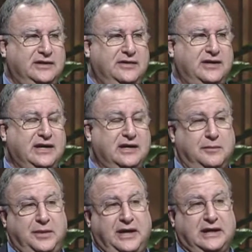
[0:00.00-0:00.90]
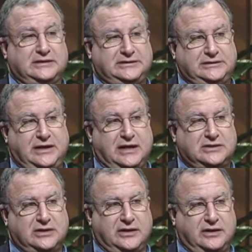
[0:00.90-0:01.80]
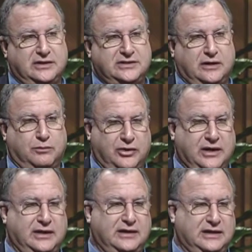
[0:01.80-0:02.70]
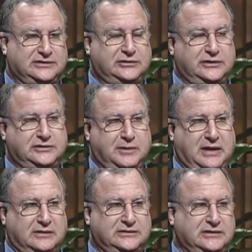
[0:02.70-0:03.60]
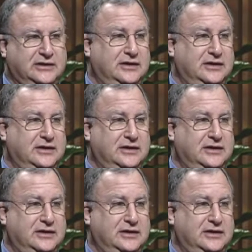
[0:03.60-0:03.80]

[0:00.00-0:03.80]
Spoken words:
And they get a pass, actually, because they'll bring on guests who espouse